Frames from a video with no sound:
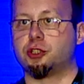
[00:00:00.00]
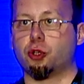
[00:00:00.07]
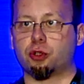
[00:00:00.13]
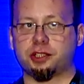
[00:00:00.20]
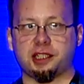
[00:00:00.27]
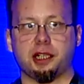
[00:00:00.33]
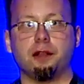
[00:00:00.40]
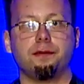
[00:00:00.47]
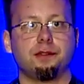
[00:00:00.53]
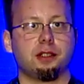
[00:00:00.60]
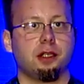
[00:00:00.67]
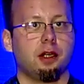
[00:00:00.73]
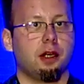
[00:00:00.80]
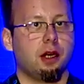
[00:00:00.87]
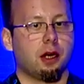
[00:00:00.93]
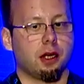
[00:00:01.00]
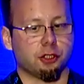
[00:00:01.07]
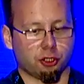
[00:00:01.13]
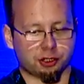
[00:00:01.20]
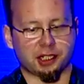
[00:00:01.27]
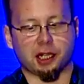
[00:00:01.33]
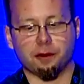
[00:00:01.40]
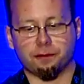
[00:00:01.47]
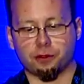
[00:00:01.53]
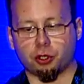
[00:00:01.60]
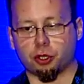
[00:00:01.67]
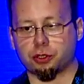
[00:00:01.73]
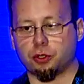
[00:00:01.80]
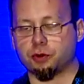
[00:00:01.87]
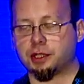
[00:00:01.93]
yourself,
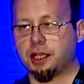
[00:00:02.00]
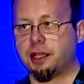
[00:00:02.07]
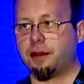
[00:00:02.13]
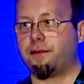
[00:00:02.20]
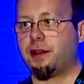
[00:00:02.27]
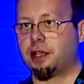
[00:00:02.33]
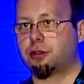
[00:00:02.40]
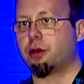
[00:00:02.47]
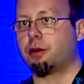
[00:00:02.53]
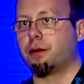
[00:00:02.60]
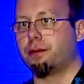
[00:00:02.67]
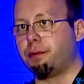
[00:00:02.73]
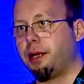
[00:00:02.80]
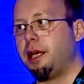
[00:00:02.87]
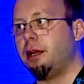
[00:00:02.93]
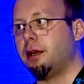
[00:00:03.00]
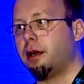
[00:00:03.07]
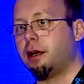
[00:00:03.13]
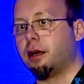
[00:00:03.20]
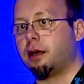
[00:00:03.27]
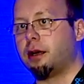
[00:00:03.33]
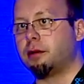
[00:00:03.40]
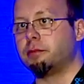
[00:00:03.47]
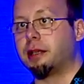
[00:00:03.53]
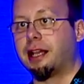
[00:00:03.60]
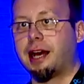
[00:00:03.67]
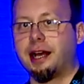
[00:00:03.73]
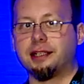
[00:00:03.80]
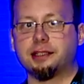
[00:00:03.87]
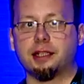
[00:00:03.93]
not using the vector3
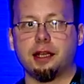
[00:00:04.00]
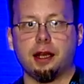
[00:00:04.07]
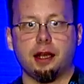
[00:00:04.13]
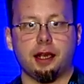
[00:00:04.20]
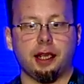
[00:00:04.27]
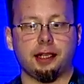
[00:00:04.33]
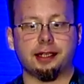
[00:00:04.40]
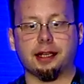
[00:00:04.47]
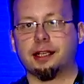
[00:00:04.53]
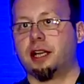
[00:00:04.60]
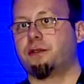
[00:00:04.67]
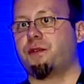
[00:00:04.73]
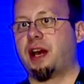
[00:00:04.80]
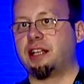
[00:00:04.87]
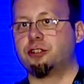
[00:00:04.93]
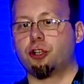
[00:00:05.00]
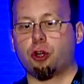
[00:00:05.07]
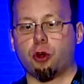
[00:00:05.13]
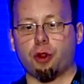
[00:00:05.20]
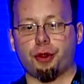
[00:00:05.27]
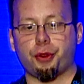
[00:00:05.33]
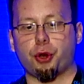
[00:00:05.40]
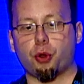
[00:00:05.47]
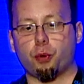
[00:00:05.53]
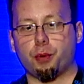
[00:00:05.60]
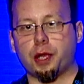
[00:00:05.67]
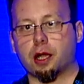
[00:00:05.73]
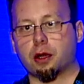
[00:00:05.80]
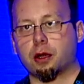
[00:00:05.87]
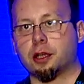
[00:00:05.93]
class, it can get faster, although we
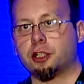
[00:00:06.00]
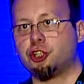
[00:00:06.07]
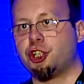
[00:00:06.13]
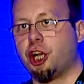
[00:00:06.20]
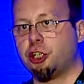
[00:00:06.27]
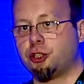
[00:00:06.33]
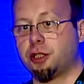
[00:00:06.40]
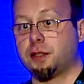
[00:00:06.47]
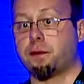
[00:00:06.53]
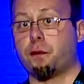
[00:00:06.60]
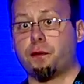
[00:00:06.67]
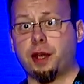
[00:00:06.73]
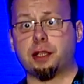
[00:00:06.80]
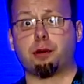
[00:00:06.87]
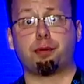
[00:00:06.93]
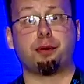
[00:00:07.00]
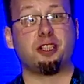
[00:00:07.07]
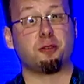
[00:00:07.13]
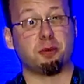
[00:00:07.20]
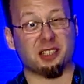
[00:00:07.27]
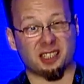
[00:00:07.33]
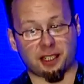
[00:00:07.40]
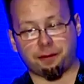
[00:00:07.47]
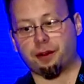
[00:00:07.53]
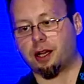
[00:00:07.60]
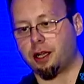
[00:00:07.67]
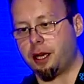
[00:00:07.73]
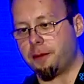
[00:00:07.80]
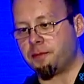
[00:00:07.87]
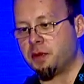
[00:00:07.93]
are going to change this for vector3
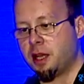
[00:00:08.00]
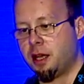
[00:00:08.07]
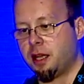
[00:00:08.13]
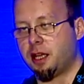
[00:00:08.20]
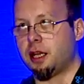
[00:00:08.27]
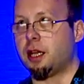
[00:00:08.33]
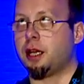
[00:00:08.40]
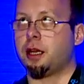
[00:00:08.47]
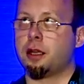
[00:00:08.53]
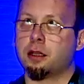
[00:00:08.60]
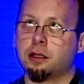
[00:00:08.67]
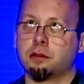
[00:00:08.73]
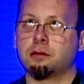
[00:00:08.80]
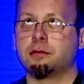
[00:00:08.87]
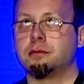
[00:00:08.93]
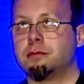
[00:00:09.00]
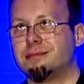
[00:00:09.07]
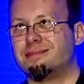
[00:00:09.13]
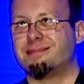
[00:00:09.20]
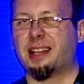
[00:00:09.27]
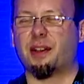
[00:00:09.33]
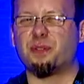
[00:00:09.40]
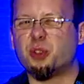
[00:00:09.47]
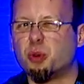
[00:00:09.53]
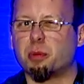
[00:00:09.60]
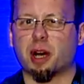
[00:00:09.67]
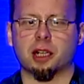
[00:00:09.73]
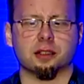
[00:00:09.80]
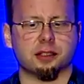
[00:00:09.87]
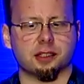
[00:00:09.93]
specifically in a few
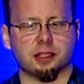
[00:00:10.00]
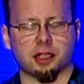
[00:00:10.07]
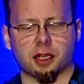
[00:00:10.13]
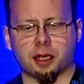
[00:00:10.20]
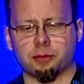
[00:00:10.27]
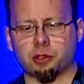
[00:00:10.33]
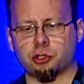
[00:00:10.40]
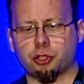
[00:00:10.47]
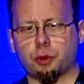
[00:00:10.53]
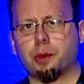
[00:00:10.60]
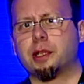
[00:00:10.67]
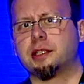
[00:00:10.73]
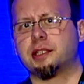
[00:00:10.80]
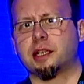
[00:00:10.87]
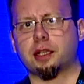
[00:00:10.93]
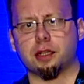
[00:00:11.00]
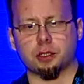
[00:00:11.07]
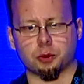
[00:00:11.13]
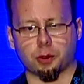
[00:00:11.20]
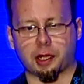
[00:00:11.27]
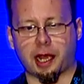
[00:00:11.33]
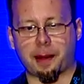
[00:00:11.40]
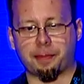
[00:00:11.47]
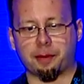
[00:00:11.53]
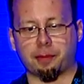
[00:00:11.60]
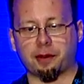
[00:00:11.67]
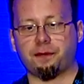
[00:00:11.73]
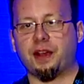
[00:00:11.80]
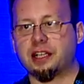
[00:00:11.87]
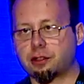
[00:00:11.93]
months. I'm not sure when exactly this will happen.
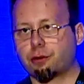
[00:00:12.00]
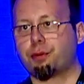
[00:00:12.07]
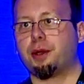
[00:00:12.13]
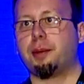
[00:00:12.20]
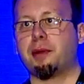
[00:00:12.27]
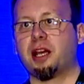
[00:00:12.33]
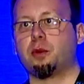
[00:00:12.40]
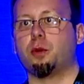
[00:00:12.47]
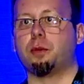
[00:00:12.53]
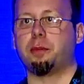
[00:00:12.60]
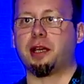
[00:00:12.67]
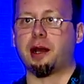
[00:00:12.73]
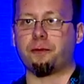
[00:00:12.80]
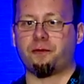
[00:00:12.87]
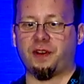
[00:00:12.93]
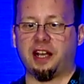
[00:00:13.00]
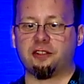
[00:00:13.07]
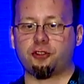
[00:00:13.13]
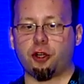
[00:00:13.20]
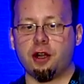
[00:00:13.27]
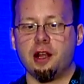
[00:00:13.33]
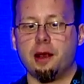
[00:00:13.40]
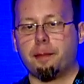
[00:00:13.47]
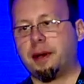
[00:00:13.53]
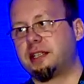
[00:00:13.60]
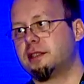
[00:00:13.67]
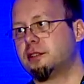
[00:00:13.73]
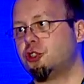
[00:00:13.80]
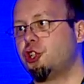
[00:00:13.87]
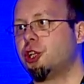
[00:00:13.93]
But vector3 math will become faster. But
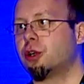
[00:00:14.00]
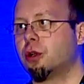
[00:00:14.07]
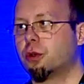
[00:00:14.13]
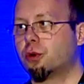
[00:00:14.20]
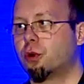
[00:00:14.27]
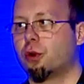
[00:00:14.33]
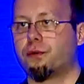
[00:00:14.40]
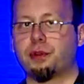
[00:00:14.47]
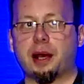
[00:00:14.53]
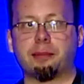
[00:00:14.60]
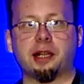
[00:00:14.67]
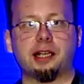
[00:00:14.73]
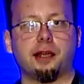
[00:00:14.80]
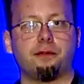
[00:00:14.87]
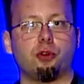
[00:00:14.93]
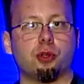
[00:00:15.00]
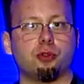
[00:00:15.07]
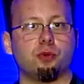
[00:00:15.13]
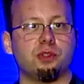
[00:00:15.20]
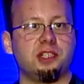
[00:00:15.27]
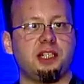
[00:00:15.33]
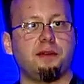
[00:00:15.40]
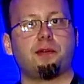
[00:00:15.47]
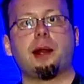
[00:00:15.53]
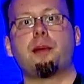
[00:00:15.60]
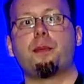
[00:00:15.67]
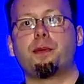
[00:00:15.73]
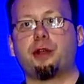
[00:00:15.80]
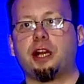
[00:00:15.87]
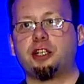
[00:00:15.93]
as a general rule of thumb, like if you're doing C-frame
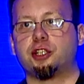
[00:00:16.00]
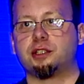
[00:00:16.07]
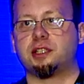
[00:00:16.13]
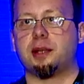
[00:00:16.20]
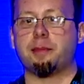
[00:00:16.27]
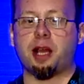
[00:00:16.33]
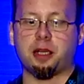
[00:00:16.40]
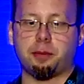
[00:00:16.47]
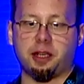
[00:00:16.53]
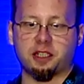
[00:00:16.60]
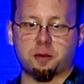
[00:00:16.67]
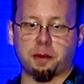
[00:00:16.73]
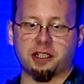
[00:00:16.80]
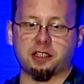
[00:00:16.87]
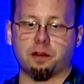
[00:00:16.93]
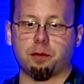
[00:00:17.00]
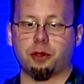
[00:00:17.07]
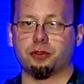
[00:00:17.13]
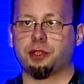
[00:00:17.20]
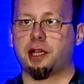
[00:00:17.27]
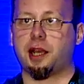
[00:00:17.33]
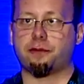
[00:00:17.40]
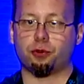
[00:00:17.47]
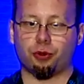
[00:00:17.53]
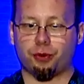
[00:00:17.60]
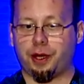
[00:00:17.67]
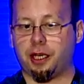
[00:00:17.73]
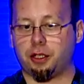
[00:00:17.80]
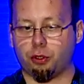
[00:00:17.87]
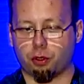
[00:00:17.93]
operations, they might be expensive because they have to
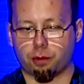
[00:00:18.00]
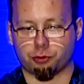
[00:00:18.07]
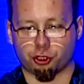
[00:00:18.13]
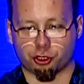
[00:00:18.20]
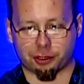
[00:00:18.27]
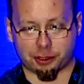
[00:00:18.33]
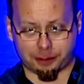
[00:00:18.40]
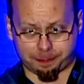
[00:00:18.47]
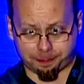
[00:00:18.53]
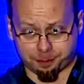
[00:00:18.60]
create new objects.